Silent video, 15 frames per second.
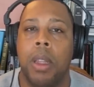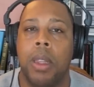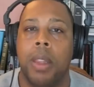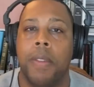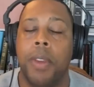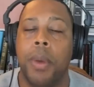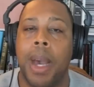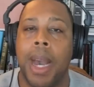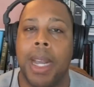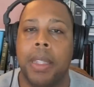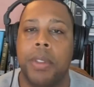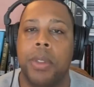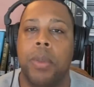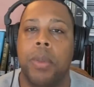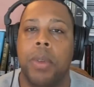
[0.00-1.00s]
the few
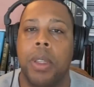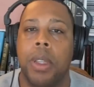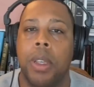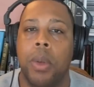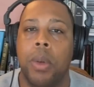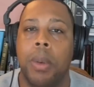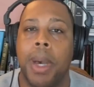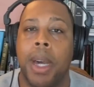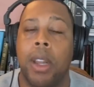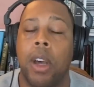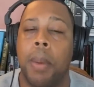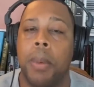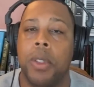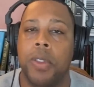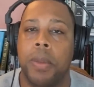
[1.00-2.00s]
activists who really knew about it
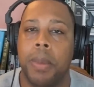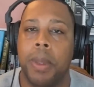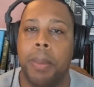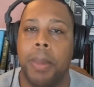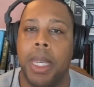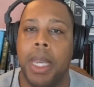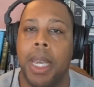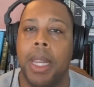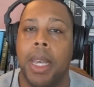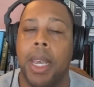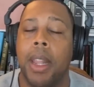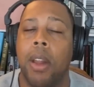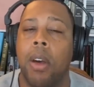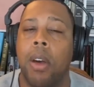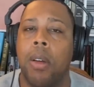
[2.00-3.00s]
almost from the beginning
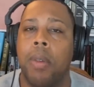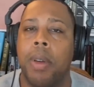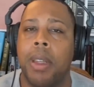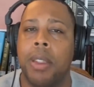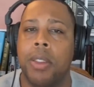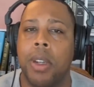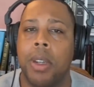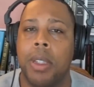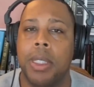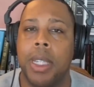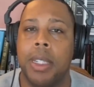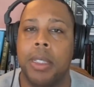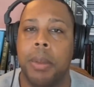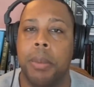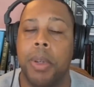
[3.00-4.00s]
had already started
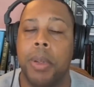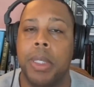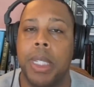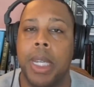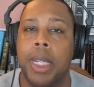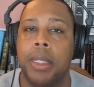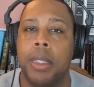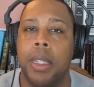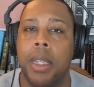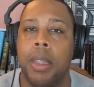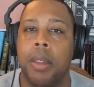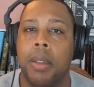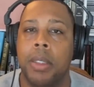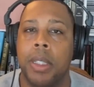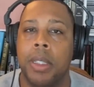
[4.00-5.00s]
staging protests
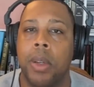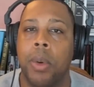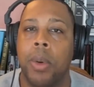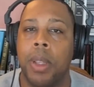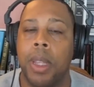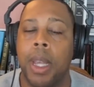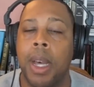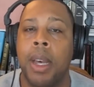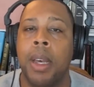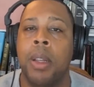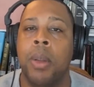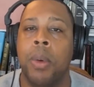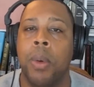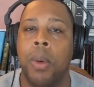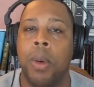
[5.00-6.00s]
either just
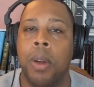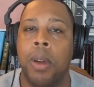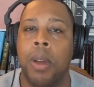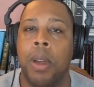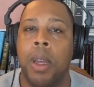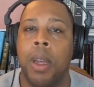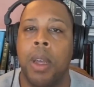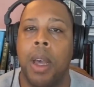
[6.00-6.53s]
online or